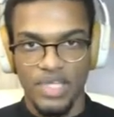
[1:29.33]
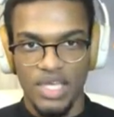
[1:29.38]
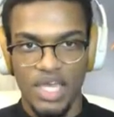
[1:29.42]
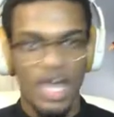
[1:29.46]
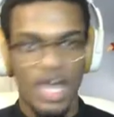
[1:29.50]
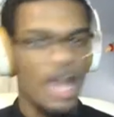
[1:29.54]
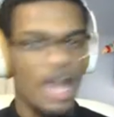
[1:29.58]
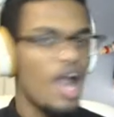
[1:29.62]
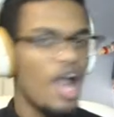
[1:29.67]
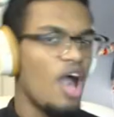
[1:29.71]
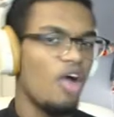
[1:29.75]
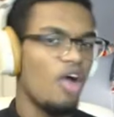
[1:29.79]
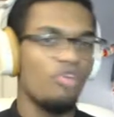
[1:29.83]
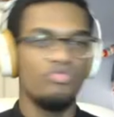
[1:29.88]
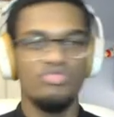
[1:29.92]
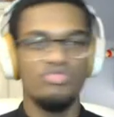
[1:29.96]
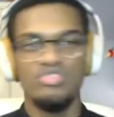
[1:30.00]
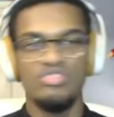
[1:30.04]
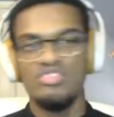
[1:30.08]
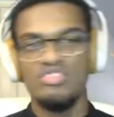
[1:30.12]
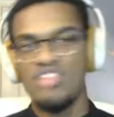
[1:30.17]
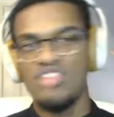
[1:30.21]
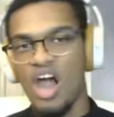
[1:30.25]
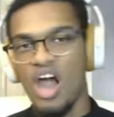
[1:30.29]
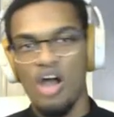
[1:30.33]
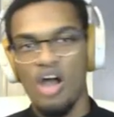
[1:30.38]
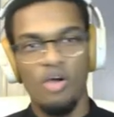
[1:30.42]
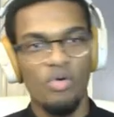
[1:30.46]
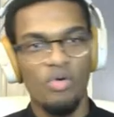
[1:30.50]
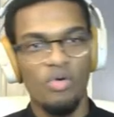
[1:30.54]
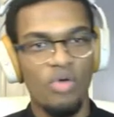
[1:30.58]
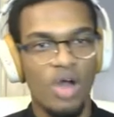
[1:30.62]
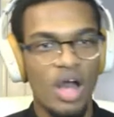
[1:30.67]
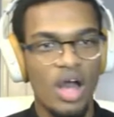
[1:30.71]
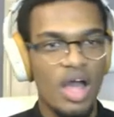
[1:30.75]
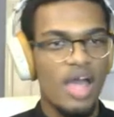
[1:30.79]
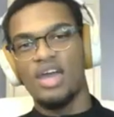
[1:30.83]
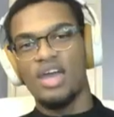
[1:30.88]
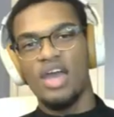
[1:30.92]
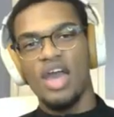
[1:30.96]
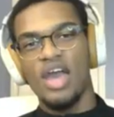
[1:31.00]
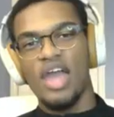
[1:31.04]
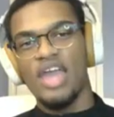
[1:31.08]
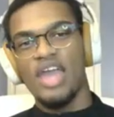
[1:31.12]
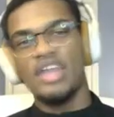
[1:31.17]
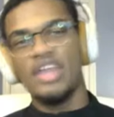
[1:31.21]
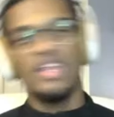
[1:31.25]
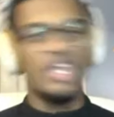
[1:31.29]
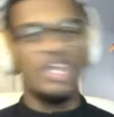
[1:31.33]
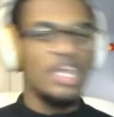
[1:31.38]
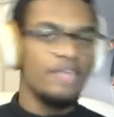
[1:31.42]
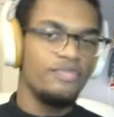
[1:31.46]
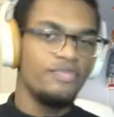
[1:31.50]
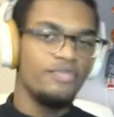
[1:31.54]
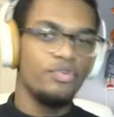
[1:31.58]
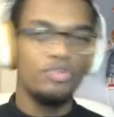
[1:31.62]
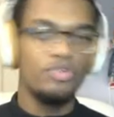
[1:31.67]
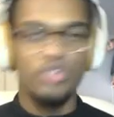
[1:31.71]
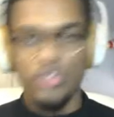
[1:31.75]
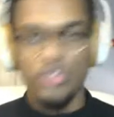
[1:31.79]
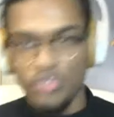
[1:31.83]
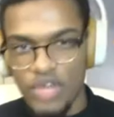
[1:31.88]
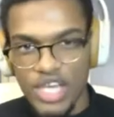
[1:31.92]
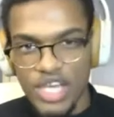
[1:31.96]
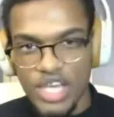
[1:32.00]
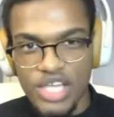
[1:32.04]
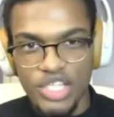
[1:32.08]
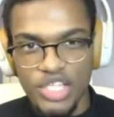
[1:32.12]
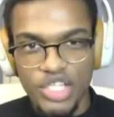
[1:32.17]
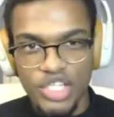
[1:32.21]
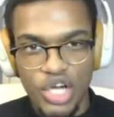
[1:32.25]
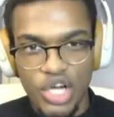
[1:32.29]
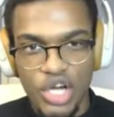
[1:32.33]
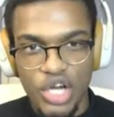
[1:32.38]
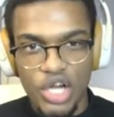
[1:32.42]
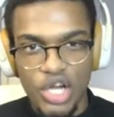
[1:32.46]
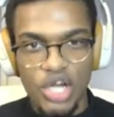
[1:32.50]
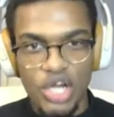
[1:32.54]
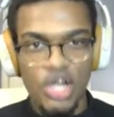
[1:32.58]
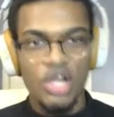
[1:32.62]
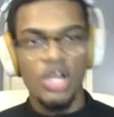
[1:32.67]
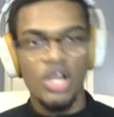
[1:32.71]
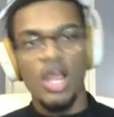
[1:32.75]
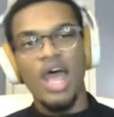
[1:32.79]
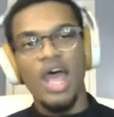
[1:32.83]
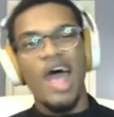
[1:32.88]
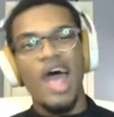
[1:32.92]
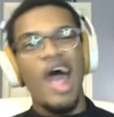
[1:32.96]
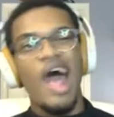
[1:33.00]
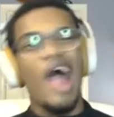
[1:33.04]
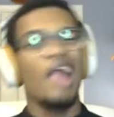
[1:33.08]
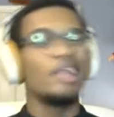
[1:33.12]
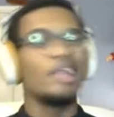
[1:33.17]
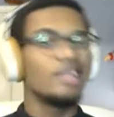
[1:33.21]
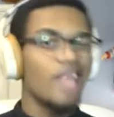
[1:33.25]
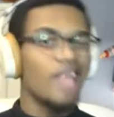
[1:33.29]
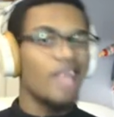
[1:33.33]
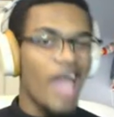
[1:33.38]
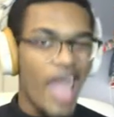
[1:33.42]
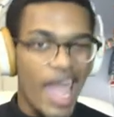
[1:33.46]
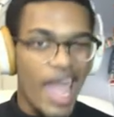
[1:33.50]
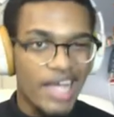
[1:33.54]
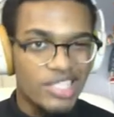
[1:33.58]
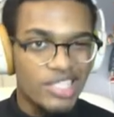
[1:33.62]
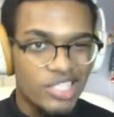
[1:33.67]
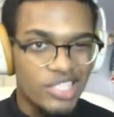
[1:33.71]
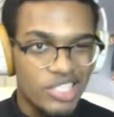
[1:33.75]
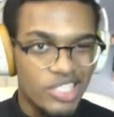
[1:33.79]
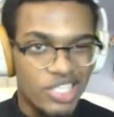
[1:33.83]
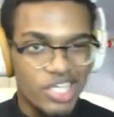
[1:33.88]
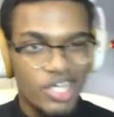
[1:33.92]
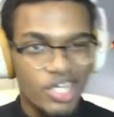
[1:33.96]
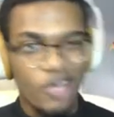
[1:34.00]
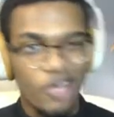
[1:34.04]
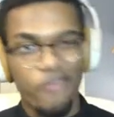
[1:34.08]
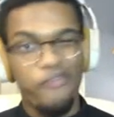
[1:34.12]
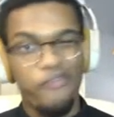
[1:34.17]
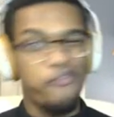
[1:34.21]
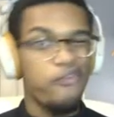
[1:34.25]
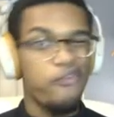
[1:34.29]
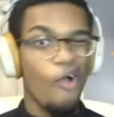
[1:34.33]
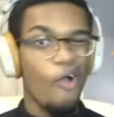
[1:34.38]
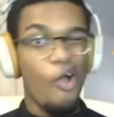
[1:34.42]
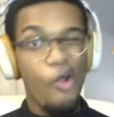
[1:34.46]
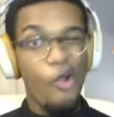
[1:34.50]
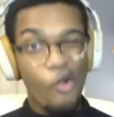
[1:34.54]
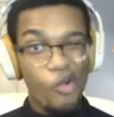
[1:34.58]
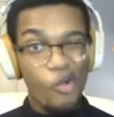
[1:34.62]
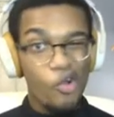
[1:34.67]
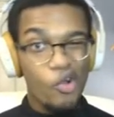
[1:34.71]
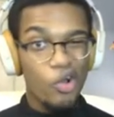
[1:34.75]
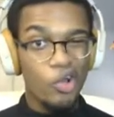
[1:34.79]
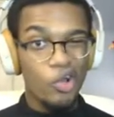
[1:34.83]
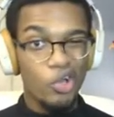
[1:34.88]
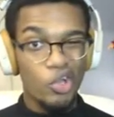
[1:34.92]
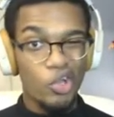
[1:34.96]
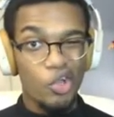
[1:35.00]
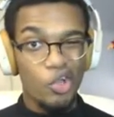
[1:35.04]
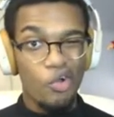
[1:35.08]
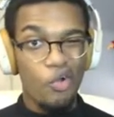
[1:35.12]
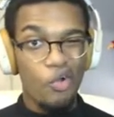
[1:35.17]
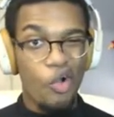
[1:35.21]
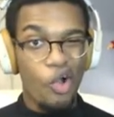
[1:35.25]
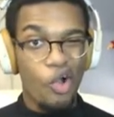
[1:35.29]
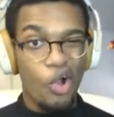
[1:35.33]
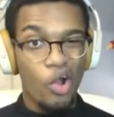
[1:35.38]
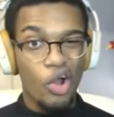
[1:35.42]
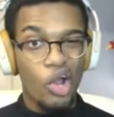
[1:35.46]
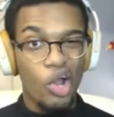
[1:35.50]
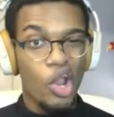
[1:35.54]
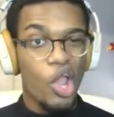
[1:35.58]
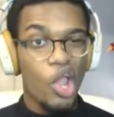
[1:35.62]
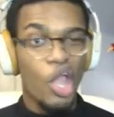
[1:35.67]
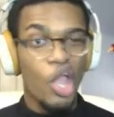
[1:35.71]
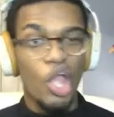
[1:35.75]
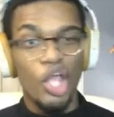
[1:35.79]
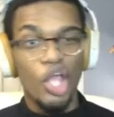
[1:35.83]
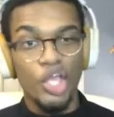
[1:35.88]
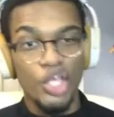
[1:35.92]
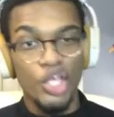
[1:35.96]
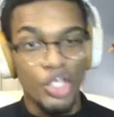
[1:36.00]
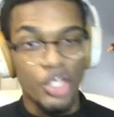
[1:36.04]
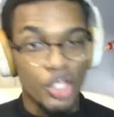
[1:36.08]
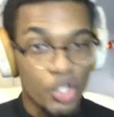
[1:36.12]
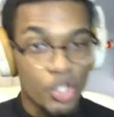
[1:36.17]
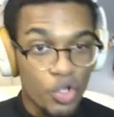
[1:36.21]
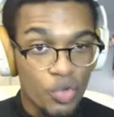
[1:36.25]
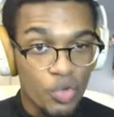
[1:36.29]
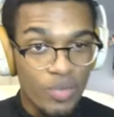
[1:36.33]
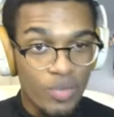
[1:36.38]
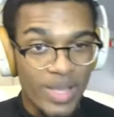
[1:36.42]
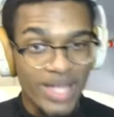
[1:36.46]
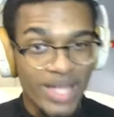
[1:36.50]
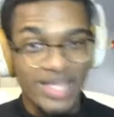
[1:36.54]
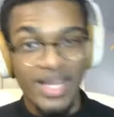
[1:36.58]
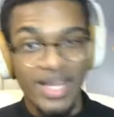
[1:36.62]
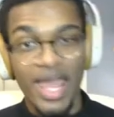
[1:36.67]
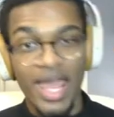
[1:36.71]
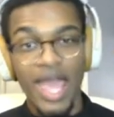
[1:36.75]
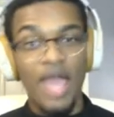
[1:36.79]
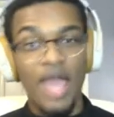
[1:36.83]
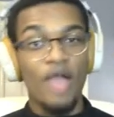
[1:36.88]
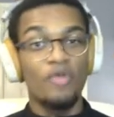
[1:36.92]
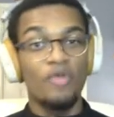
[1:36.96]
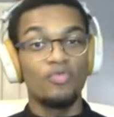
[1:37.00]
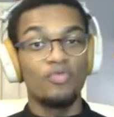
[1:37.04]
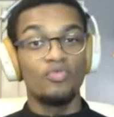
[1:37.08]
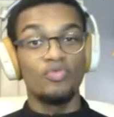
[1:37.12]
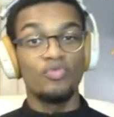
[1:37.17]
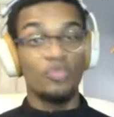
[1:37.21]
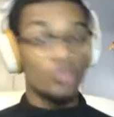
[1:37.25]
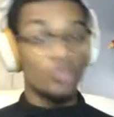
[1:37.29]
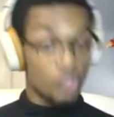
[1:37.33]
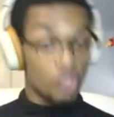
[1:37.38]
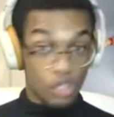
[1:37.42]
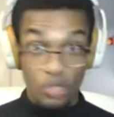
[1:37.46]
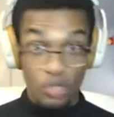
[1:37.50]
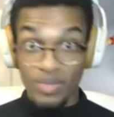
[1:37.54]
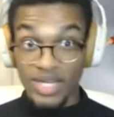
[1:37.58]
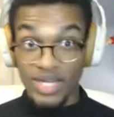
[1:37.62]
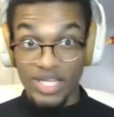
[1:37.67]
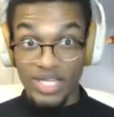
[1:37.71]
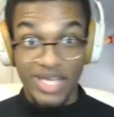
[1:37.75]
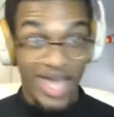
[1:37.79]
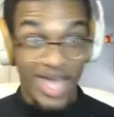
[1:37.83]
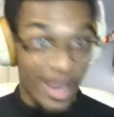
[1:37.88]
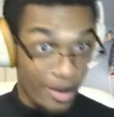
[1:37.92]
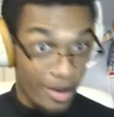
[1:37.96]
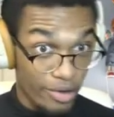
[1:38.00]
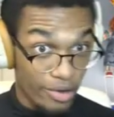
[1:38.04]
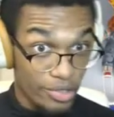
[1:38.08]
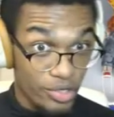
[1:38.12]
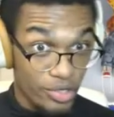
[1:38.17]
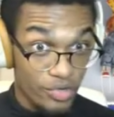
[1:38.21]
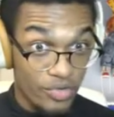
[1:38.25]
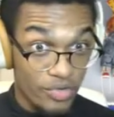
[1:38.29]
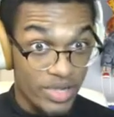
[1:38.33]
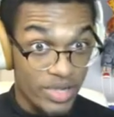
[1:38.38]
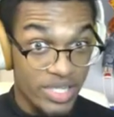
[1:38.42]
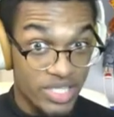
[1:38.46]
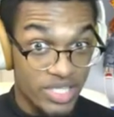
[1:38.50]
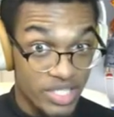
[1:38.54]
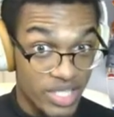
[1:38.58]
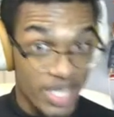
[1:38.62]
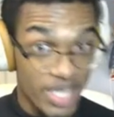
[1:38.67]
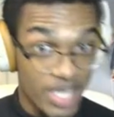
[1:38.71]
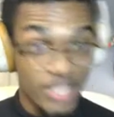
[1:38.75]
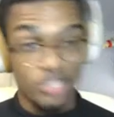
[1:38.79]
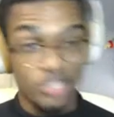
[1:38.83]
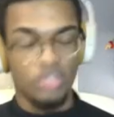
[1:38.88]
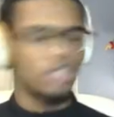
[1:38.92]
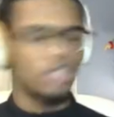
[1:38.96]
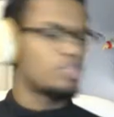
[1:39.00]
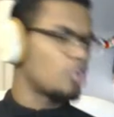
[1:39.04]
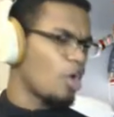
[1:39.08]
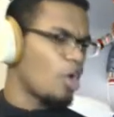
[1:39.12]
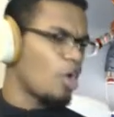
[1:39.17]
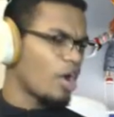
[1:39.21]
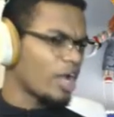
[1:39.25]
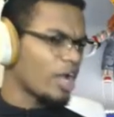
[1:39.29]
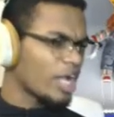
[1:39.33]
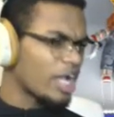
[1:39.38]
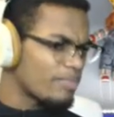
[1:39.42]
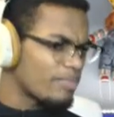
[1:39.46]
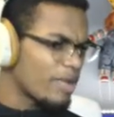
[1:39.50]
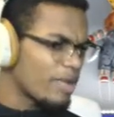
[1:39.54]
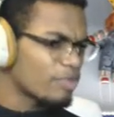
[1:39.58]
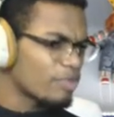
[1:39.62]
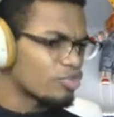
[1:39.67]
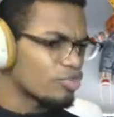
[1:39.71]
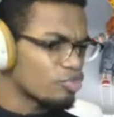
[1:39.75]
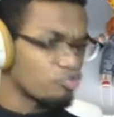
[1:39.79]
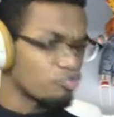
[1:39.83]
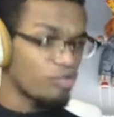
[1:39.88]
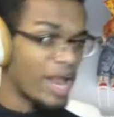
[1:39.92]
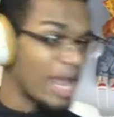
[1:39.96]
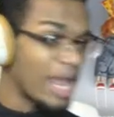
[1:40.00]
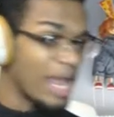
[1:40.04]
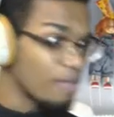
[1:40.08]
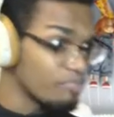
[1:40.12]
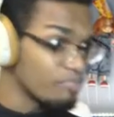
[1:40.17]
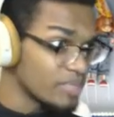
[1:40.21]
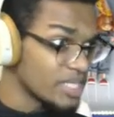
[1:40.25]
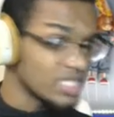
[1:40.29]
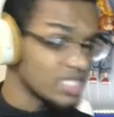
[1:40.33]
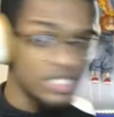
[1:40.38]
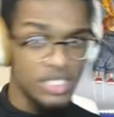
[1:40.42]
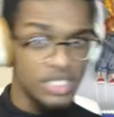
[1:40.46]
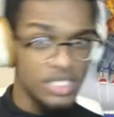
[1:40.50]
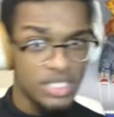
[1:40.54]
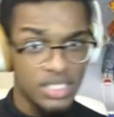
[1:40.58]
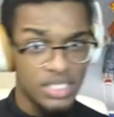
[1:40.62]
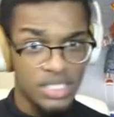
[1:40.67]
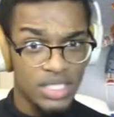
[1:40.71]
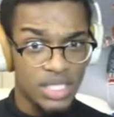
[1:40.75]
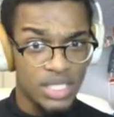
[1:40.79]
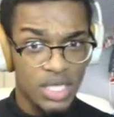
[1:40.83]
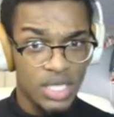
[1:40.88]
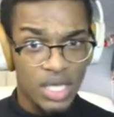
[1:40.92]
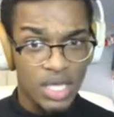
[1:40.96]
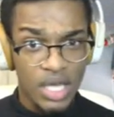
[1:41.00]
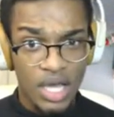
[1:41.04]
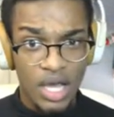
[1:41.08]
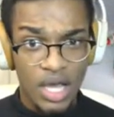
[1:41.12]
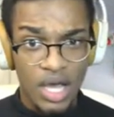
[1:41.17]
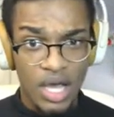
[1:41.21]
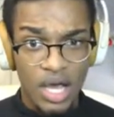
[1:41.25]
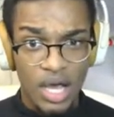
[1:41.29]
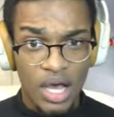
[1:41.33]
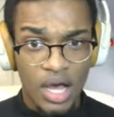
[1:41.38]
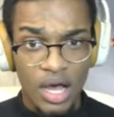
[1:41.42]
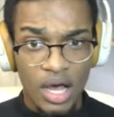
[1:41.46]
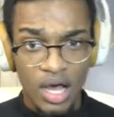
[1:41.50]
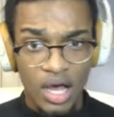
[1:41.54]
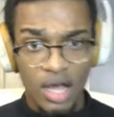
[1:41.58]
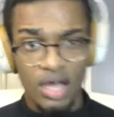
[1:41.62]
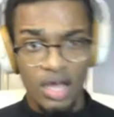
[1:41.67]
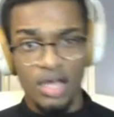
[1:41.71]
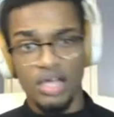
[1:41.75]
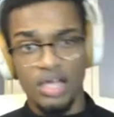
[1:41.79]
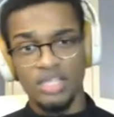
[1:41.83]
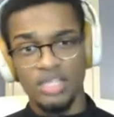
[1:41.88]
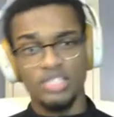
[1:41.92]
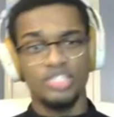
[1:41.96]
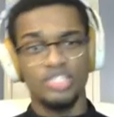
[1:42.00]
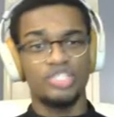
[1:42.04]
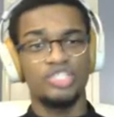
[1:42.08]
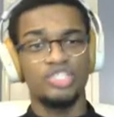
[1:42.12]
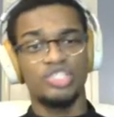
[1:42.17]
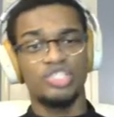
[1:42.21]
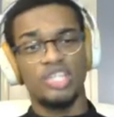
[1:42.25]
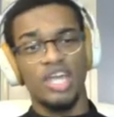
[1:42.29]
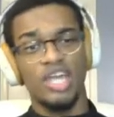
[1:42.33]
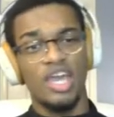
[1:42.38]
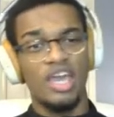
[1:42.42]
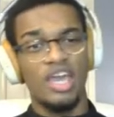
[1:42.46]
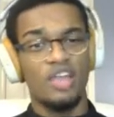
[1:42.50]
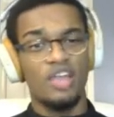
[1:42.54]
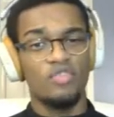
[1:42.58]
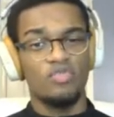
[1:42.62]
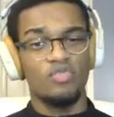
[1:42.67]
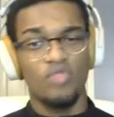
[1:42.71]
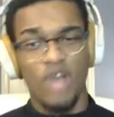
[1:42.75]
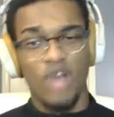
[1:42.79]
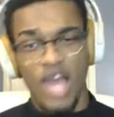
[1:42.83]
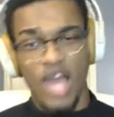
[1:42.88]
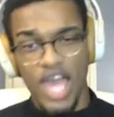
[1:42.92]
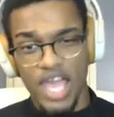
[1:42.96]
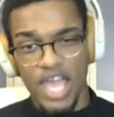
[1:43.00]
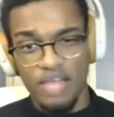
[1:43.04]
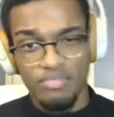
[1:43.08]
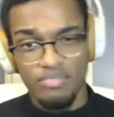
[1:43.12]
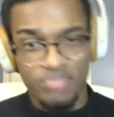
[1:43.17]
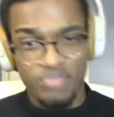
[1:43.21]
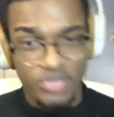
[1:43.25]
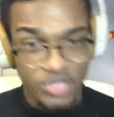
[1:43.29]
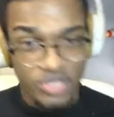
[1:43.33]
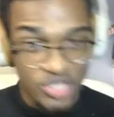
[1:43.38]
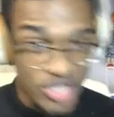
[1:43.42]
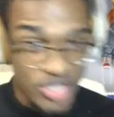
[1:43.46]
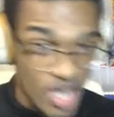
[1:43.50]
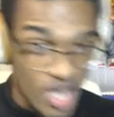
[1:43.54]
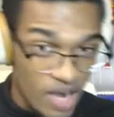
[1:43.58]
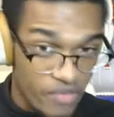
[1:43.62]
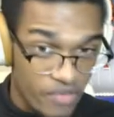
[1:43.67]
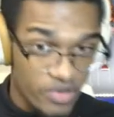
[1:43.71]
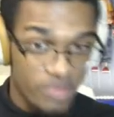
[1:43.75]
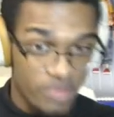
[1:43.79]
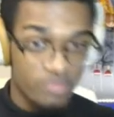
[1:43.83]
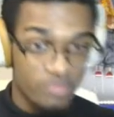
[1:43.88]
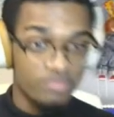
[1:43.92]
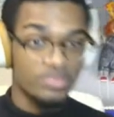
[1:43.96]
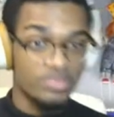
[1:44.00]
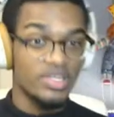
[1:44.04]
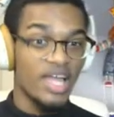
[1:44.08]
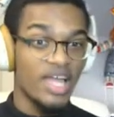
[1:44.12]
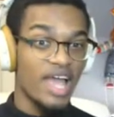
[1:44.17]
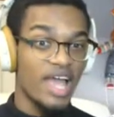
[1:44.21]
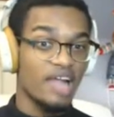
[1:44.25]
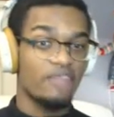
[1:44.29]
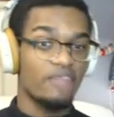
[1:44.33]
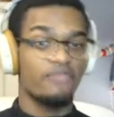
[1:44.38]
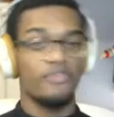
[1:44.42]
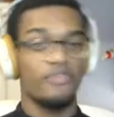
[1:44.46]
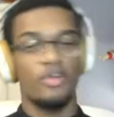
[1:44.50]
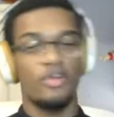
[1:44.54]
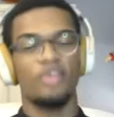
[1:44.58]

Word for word: Oh, no. An evil creature, Alaska, folklore, human, human characteristics. Are they talking about Krampus uh, skin white, but covered in black fur.